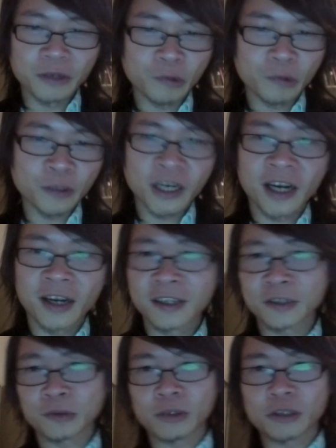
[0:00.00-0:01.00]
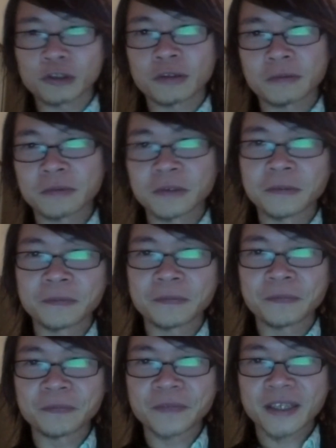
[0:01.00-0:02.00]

vulgar language? Mm.